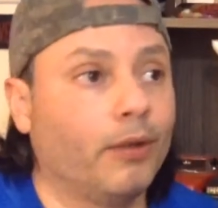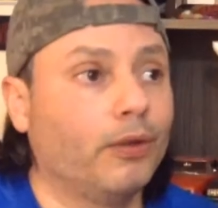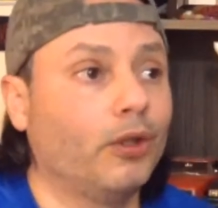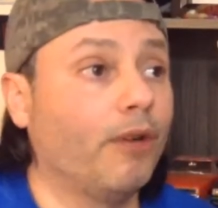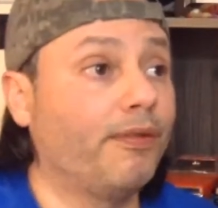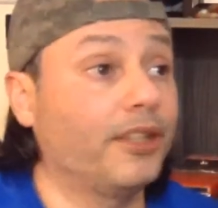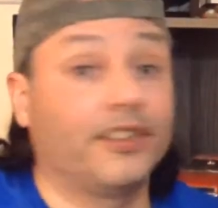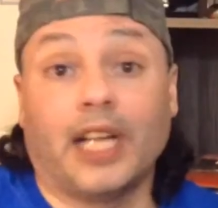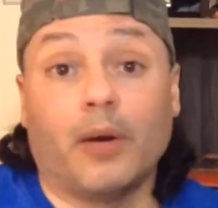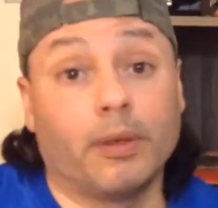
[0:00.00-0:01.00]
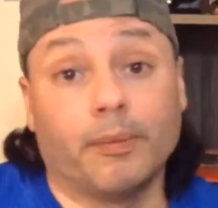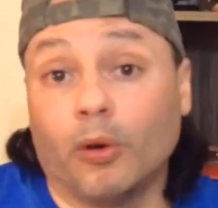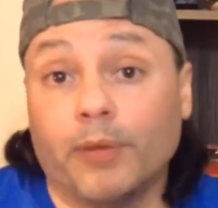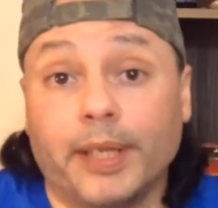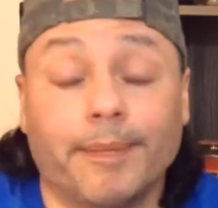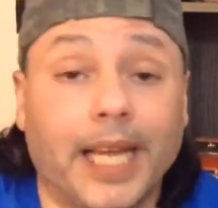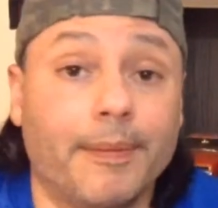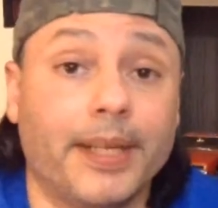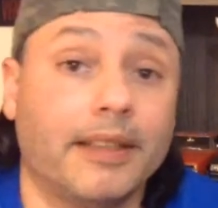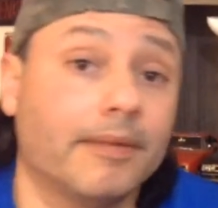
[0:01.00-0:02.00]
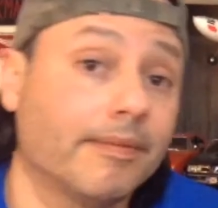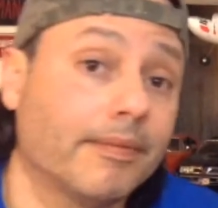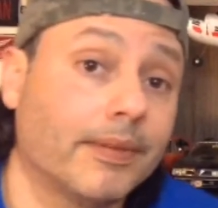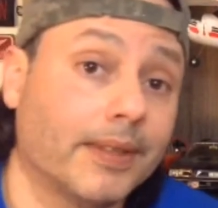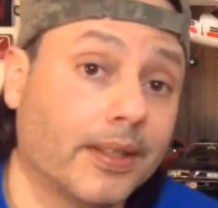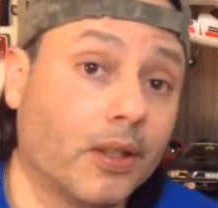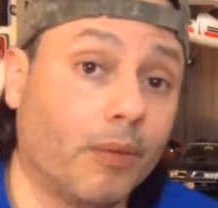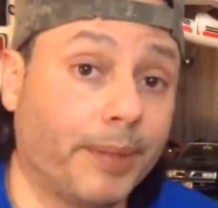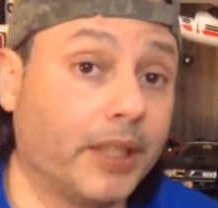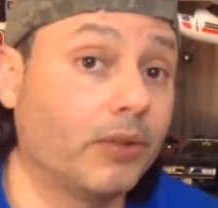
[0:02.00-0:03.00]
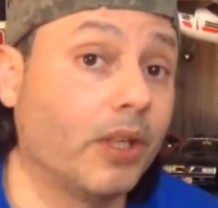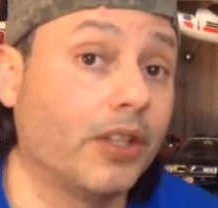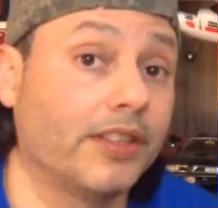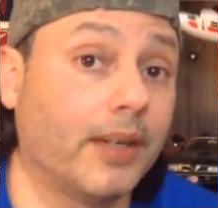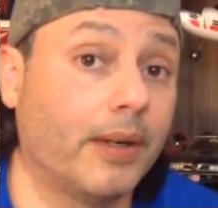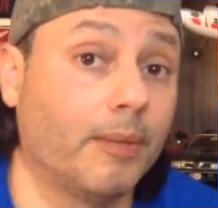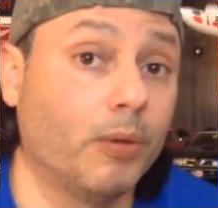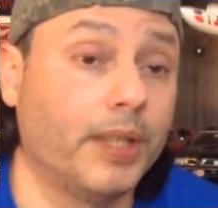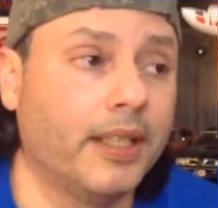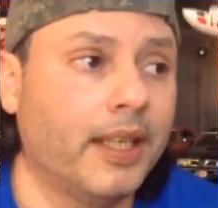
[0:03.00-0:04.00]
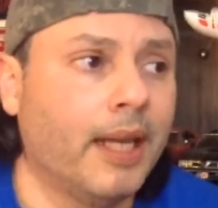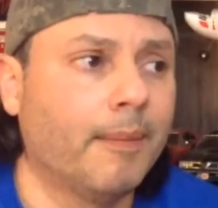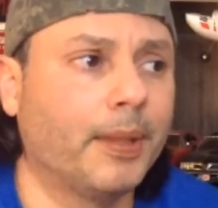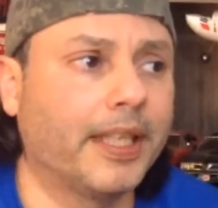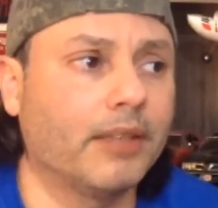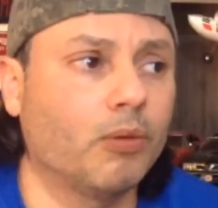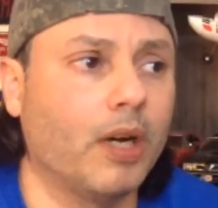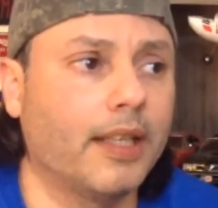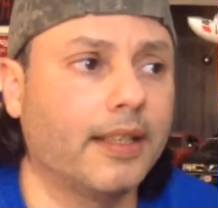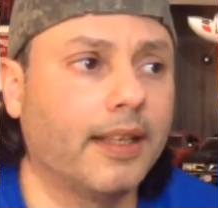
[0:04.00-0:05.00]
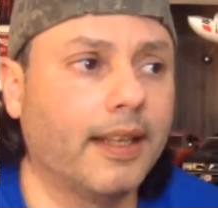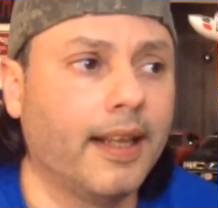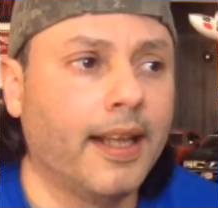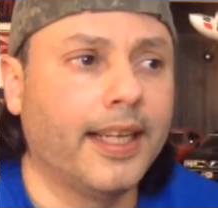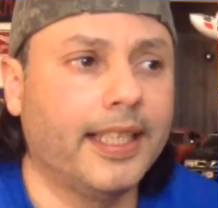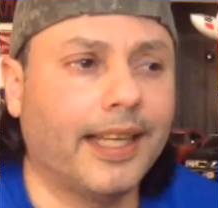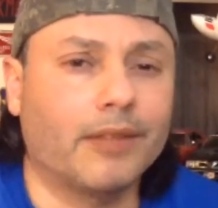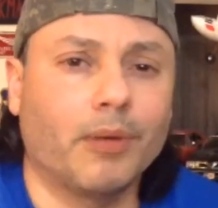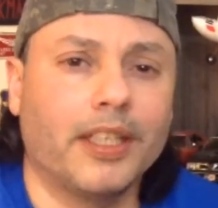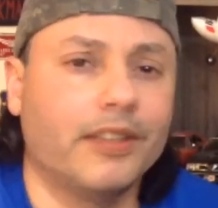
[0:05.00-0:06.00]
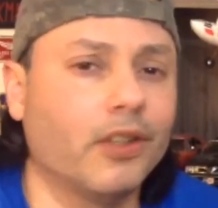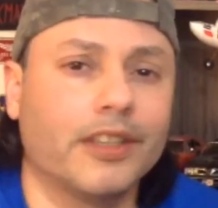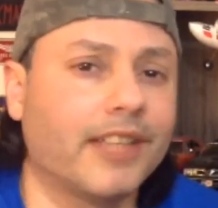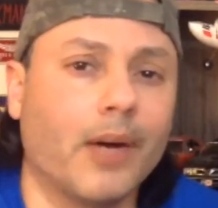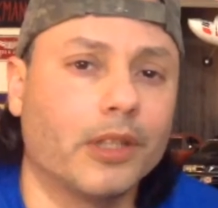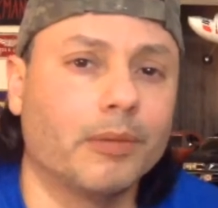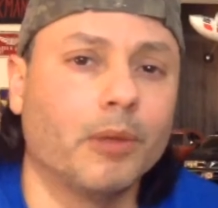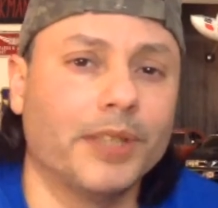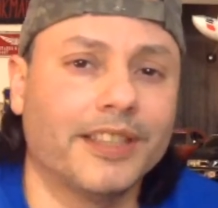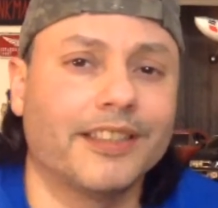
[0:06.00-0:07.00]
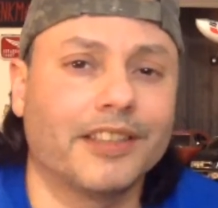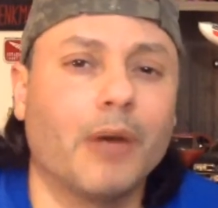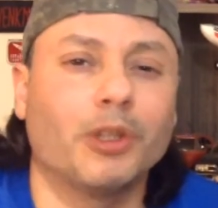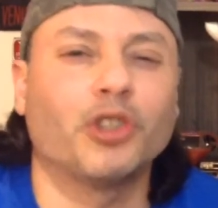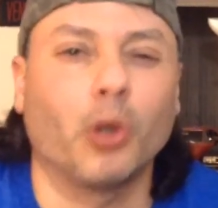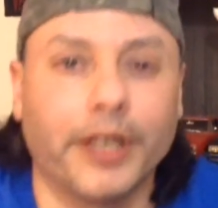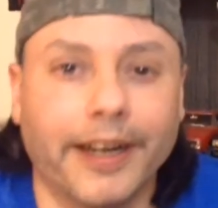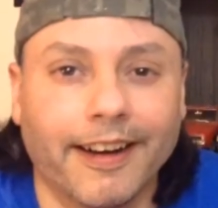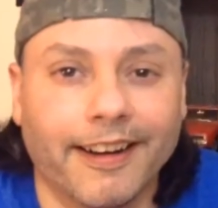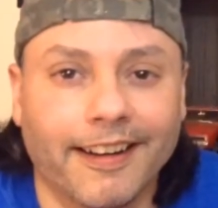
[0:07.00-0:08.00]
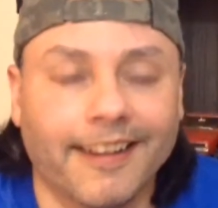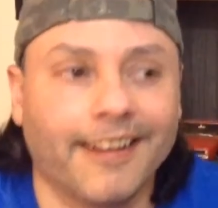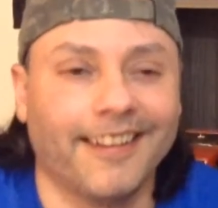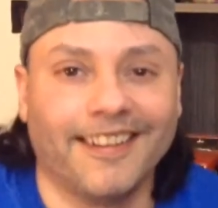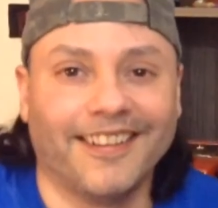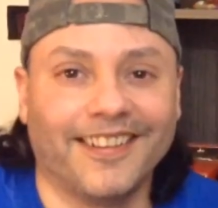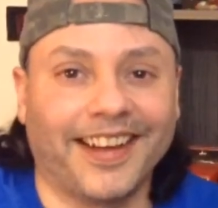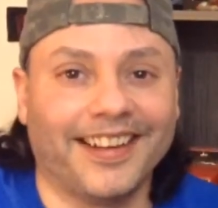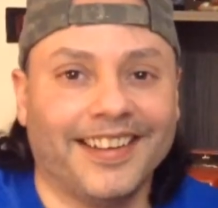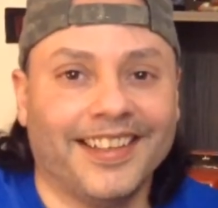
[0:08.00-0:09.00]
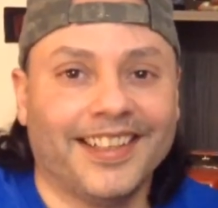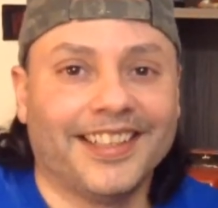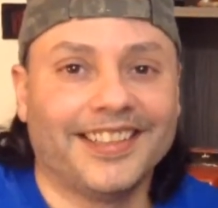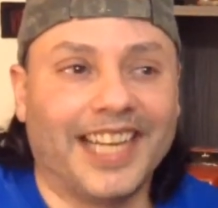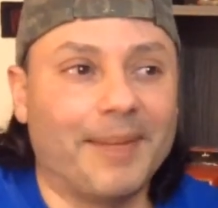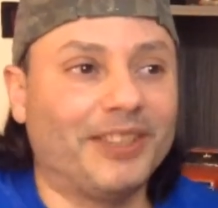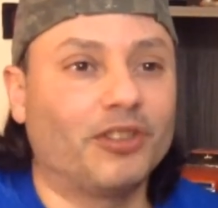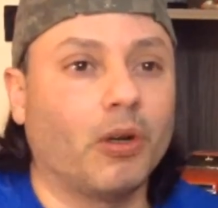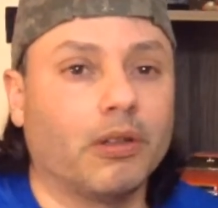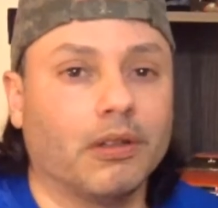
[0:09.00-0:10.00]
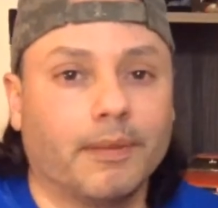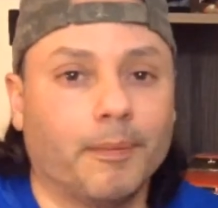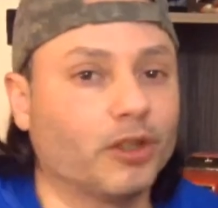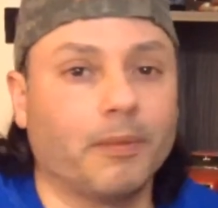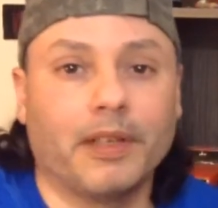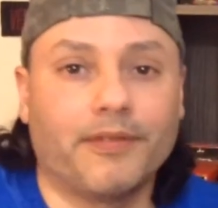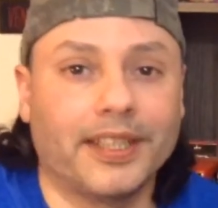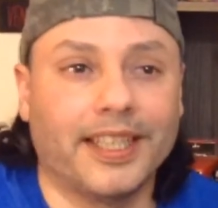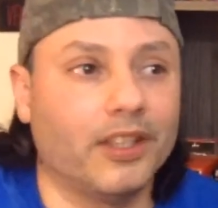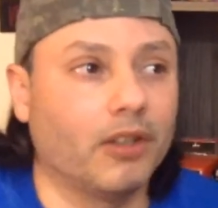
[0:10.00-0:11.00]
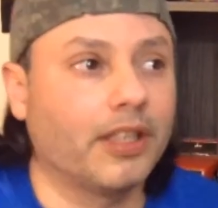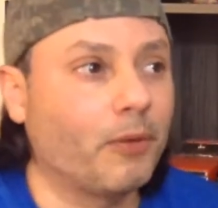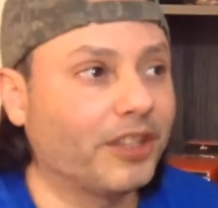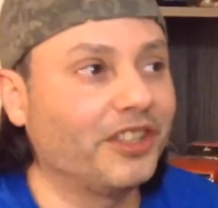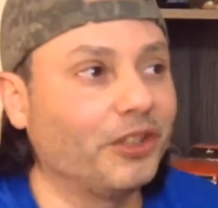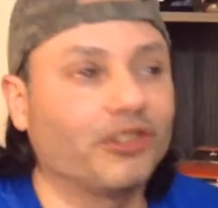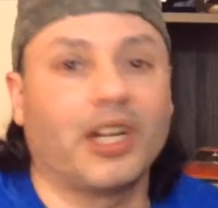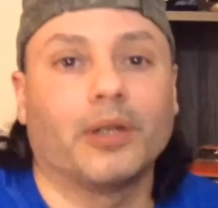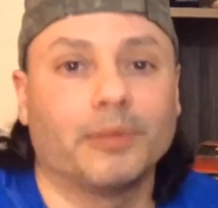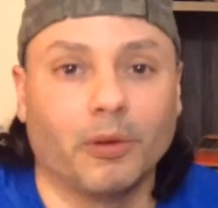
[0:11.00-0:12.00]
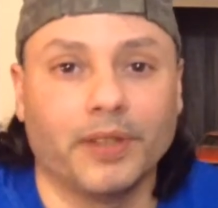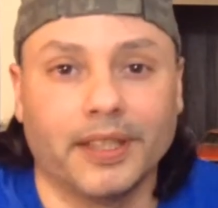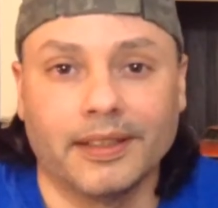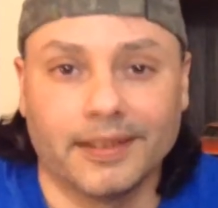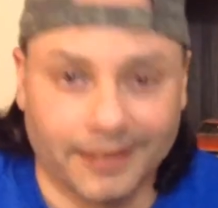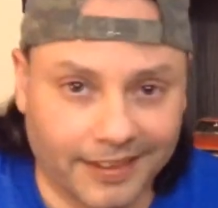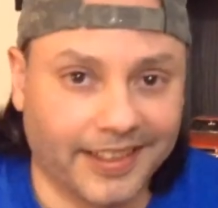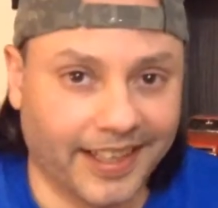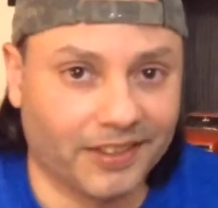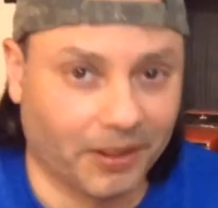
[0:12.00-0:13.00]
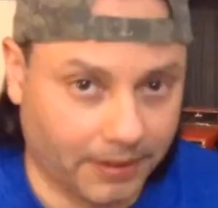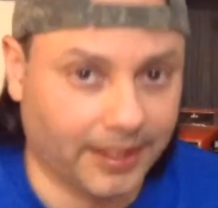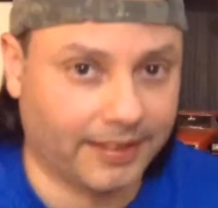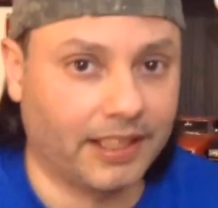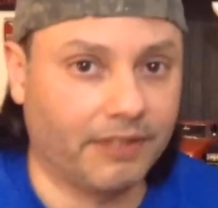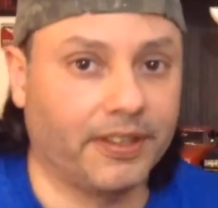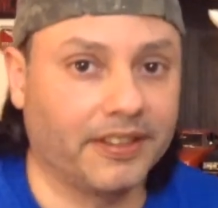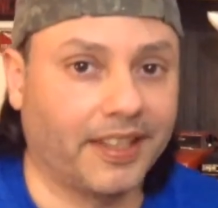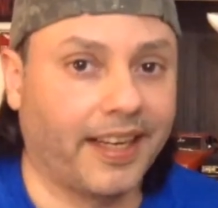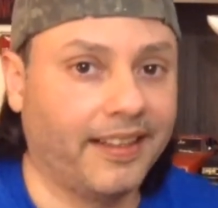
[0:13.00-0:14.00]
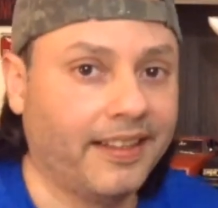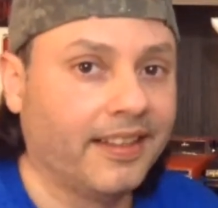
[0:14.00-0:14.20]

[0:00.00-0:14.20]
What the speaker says: Not for a Star Wars movie, maybe, compared to another Star Wars movie. But guess what? That's why it's not a Star Wars movie. It's a Star Wars story. Okay? The name is Solo. Most of my friends didn't know there was a new Star Wars movie. Okay, so there's a difference, okay?